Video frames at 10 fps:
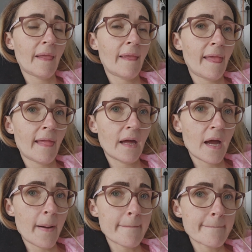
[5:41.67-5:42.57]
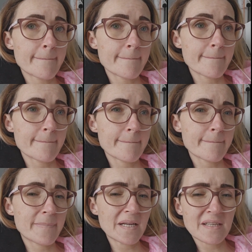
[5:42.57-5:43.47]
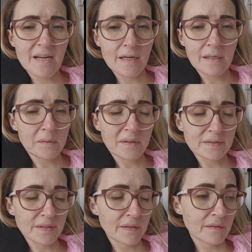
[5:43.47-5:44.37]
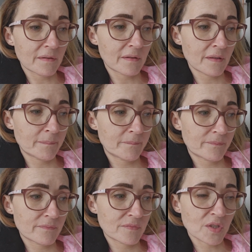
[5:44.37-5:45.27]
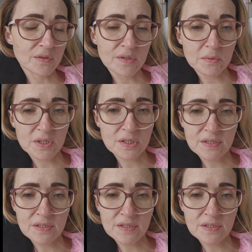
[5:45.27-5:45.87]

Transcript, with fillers: um but yeah anyway so the doctor was just